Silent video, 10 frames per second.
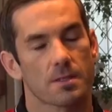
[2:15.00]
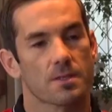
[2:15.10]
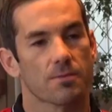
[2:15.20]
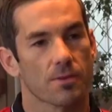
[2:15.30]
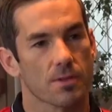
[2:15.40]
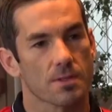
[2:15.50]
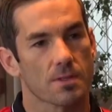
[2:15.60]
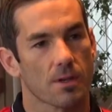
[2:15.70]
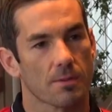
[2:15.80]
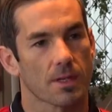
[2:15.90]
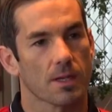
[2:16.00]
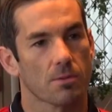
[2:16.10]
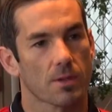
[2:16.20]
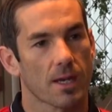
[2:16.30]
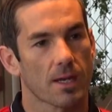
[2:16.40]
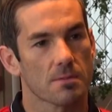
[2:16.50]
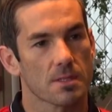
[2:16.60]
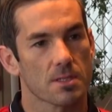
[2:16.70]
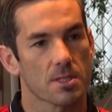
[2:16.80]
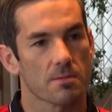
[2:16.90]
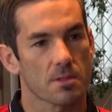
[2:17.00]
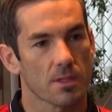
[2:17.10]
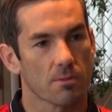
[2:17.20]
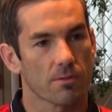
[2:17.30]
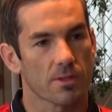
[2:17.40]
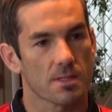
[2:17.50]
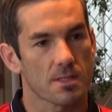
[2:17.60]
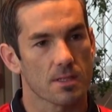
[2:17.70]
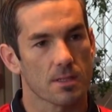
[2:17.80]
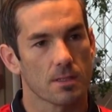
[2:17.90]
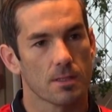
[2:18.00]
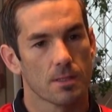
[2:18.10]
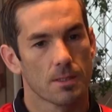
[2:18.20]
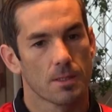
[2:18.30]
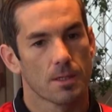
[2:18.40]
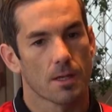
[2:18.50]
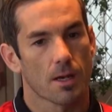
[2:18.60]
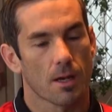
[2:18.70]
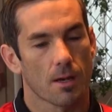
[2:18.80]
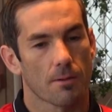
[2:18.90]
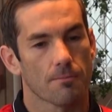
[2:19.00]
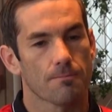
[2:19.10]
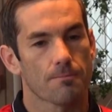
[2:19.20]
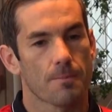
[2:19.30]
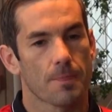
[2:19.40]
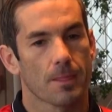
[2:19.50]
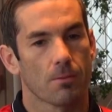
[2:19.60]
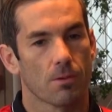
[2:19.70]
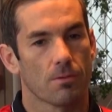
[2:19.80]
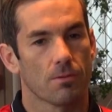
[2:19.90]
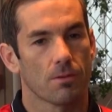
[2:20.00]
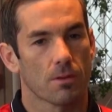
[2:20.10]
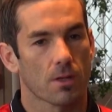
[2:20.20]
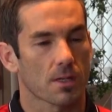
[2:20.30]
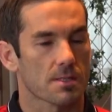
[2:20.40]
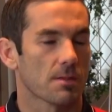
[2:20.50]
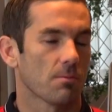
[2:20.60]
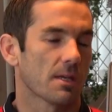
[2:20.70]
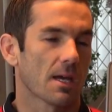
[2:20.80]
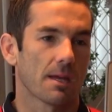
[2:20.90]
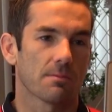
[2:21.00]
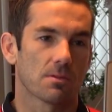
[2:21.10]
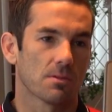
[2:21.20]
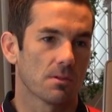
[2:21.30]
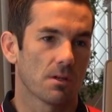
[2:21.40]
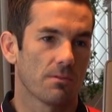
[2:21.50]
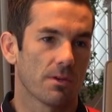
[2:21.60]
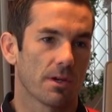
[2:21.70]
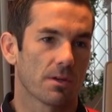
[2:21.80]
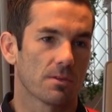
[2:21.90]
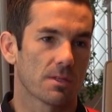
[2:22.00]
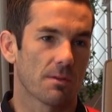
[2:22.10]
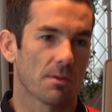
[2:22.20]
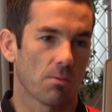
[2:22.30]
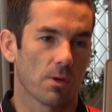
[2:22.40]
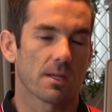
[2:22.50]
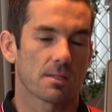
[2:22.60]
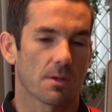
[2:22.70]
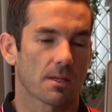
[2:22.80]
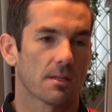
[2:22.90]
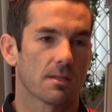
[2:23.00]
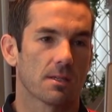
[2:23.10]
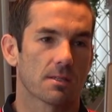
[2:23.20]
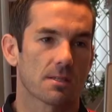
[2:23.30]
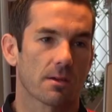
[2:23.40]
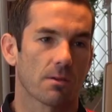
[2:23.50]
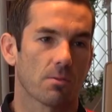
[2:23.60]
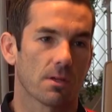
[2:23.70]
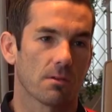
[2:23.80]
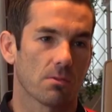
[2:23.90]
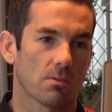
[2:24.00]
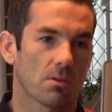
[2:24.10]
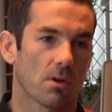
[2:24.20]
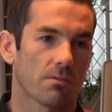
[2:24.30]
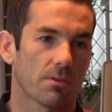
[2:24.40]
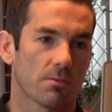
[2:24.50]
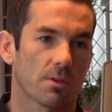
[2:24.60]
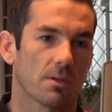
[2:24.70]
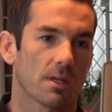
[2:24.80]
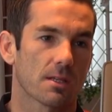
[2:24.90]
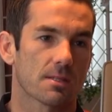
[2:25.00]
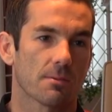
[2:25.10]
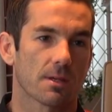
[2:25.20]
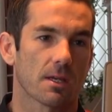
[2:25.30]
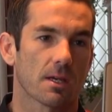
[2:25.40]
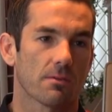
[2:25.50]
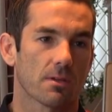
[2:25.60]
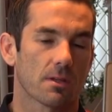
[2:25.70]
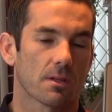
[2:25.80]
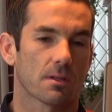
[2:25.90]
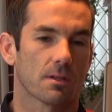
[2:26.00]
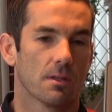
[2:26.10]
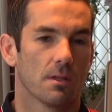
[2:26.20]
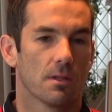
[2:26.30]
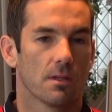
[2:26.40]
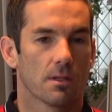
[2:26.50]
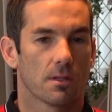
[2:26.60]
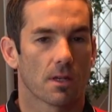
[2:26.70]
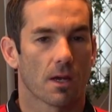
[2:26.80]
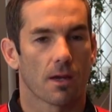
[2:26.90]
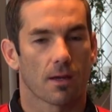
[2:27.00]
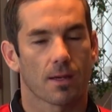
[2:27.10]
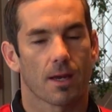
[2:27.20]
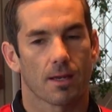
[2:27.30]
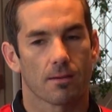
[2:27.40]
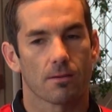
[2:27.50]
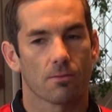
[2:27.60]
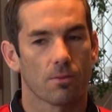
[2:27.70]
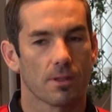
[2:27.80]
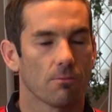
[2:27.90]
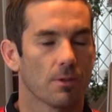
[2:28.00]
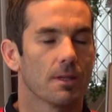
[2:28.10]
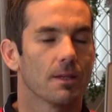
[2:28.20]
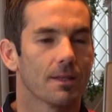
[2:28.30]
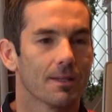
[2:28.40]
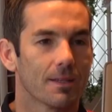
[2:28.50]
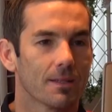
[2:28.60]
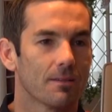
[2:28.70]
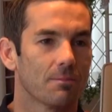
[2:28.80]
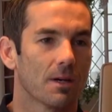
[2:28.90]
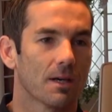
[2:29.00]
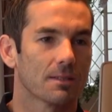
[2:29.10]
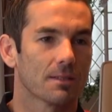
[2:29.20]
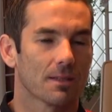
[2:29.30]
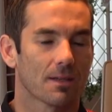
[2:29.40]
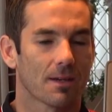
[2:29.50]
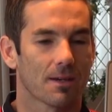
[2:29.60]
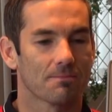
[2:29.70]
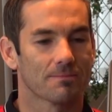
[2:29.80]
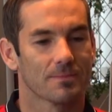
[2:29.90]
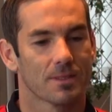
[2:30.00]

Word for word: It's the first time in a couple games in Champions League we've conceded. Um, we, like I said, we came to a, a, very good team, but we expected to get something. We were confident we could get something out of it, and you know, okay, we, we nearly did, but um,